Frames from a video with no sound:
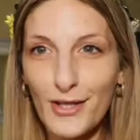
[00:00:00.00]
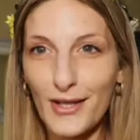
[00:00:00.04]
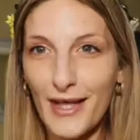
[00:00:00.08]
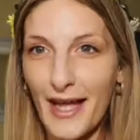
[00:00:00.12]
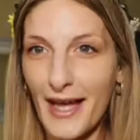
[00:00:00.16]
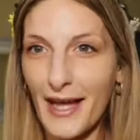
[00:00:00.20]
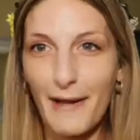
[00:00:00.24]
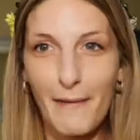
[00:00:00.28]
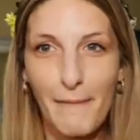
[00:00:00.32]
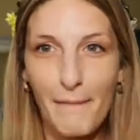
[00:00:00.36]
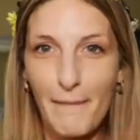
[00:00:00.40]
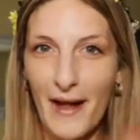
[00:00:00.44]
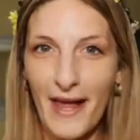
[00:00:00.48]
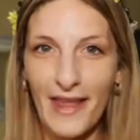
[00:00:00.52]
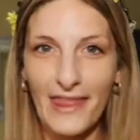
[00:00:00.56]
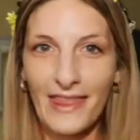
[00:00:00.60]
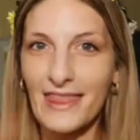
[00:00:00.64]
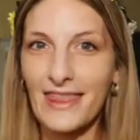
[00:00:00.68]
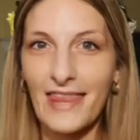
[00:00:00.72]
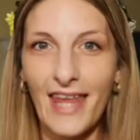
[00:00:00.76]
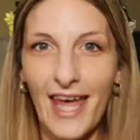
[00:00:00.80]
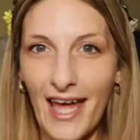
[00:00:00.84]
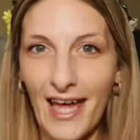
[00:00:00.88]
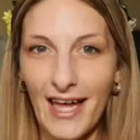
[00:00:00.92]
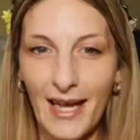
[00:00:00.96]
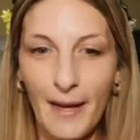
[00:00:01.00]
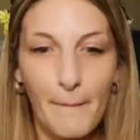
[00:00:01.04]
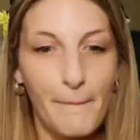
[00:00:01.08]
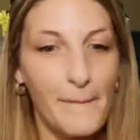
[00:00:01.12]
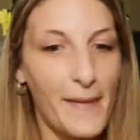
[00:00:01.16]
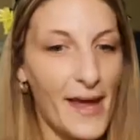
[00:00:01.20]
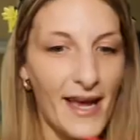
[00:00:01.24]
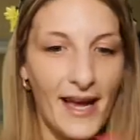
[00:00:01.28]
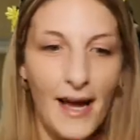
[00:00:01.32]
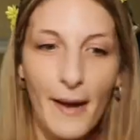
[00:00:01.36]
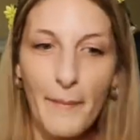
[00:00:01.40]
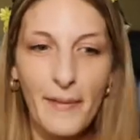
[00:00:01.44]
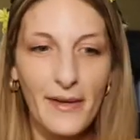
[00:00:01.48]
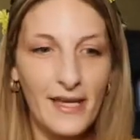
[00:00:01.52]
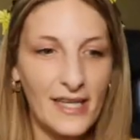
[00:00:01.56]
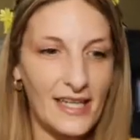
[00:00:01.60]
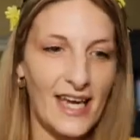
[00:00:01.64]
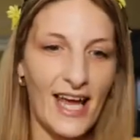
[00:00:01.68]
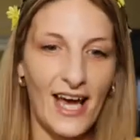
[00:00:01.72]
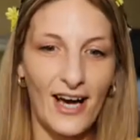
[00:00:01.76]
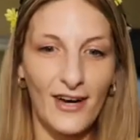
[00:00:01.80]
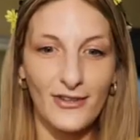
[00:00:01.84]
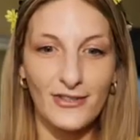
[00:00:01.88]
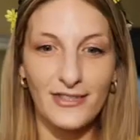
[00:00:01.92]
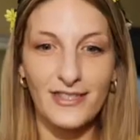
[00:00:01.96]
are like my thing. Makeup and
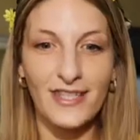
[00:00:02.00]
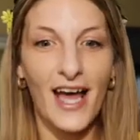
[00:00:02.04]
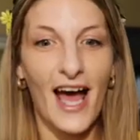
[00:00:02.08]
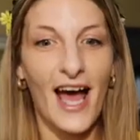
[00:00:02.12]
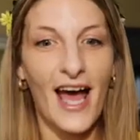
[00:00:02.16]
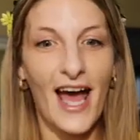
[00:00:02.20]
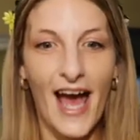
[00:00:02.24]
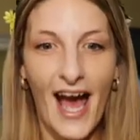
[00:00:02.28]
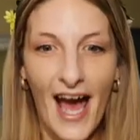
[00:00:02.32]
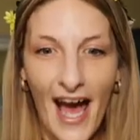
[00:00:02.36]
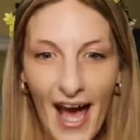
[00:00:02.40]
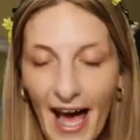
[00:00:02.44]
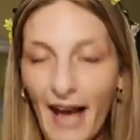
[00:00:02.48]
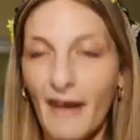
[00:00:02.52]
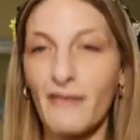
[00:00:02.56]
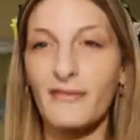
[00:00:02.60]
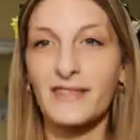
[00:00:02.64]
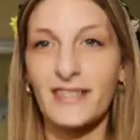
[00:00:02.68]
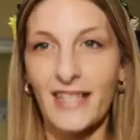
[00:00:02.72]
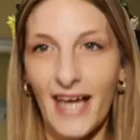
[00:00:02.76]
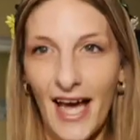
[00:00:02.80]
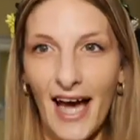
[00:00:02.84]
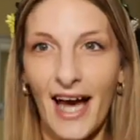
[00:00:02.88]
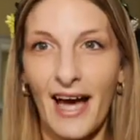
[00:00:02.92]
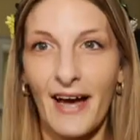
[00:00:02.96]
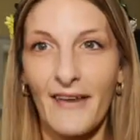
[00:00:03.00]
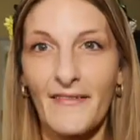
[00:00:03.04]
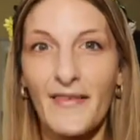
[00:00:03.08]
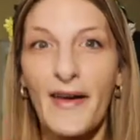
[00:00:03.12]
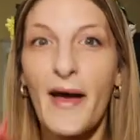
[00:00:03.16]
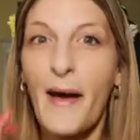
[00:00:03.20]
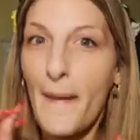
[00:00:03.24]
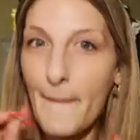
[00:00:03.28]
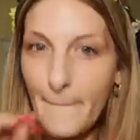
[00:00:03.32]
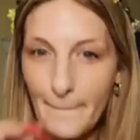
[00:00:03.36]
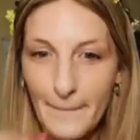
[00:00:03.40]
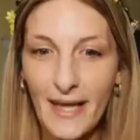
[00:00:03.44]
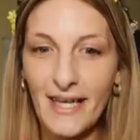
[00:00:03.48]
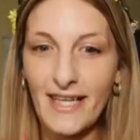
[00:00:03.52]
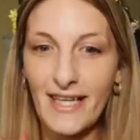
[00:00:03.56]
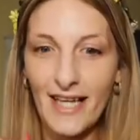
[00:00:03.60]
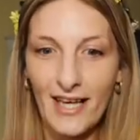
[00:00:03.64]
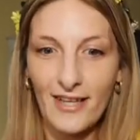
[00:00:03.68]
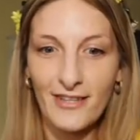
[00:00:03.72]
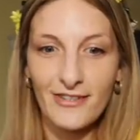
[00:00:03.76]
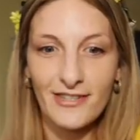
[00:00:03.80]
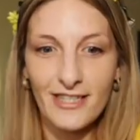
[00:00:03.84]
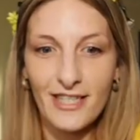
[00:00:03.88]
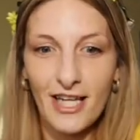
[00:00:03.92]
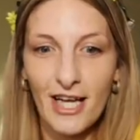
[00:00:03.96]
nails. I have to have my
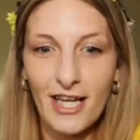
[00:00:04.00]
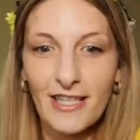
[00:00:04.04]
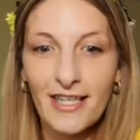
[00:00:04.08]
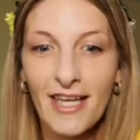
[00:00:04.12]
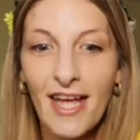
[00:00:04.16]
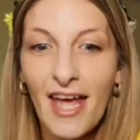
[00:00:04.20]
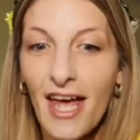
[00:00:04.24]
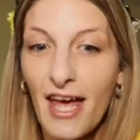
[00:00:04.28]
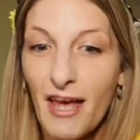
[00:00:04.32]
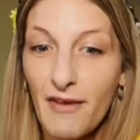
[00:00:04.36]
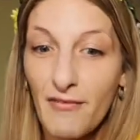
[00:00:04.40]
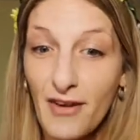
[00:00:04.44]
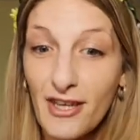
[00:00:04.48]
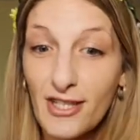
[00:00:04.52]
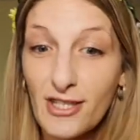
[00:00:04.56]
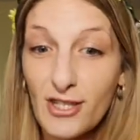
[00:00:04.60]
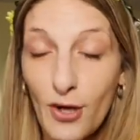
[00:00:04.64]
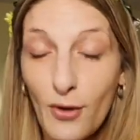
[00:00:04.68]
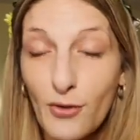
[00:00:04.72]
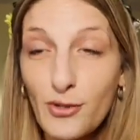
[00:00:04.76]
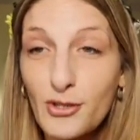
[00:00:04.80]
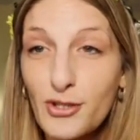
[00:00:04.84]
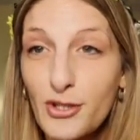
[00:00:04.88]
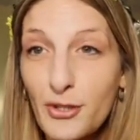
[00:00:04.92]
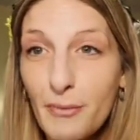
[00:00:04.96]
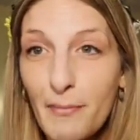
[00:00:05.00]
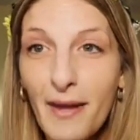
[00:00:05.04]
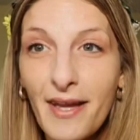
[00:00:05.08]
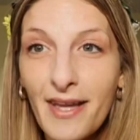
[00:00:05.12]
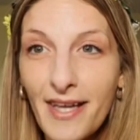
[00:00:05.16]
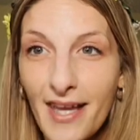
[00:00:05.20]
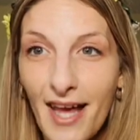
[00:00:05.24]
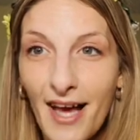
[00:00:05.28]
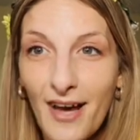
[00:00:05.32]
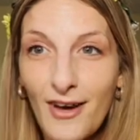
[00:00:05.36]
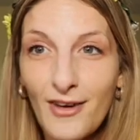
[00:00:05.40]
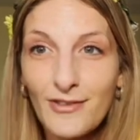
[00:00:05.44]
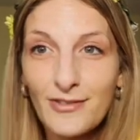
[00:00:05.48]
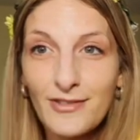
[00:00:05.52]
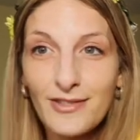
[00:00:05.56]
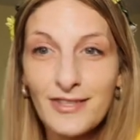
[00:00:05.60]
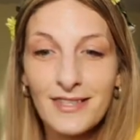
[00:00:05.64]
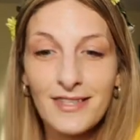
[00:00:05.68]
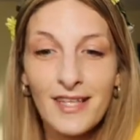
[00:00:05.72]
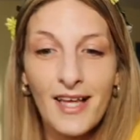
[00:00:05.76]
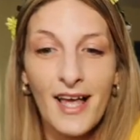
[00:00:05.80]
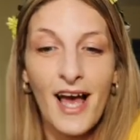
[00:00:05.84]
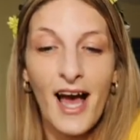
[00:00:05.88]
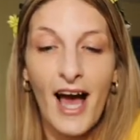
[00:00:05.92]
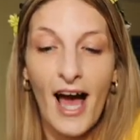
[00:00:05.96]
nails done. If I don't do my nails,
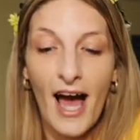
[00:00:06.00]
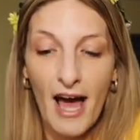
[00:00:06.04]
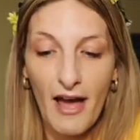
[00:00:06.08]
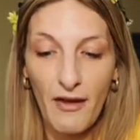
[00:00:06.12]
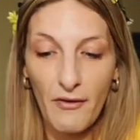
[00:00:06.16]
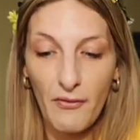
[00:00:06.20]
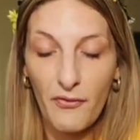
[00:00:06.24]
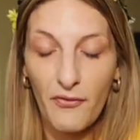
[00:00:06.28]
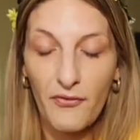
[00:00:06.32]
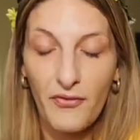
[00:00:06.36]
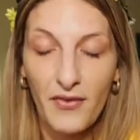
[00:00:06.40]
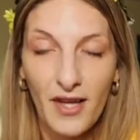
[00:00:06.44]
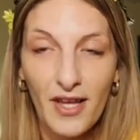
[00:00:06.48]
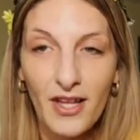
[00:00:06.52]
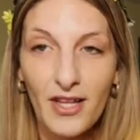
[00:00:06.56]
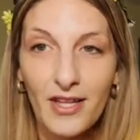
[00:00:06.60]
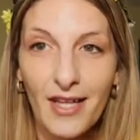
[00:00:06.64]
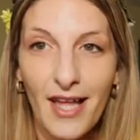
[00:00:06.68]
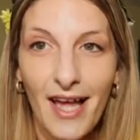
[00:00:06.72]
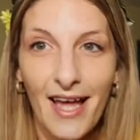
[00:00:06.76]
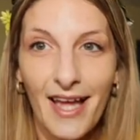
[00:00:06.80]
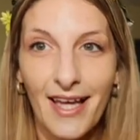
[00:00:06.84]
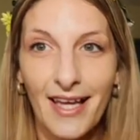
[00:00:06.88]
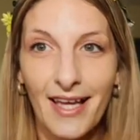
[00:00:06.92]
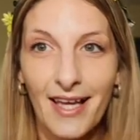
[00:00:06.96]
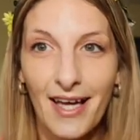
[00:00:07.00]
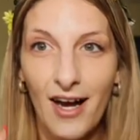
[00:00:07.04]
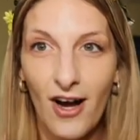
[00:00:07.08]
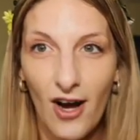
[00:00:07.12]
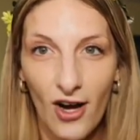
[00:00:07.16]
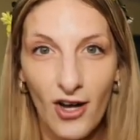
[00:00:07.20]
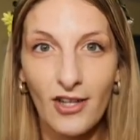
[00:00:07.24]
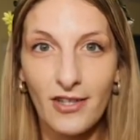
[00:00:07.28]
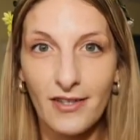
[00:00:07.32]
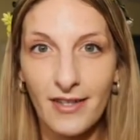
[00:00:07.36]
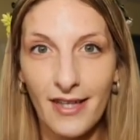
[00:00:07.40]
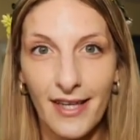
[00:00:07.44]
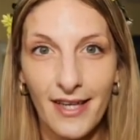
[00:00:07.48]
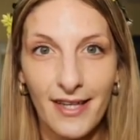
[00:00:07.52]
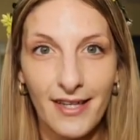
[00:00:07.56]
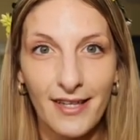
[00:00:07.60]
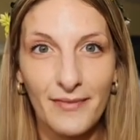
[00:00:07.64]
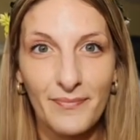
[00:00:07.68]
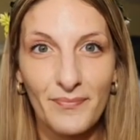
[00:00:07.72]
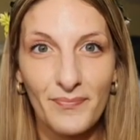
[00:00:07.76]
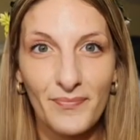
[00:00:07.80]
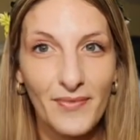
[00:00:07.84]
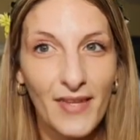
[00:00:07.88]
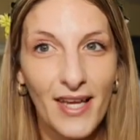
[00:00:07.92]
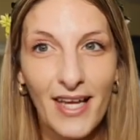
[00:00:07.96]
I feel like ugly.
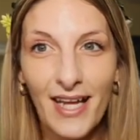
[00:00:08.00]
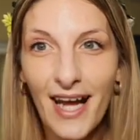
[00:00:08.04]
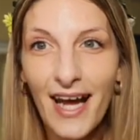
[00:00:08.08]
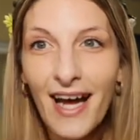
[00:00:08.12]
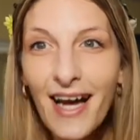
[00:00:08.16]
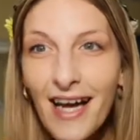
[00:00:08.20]
Like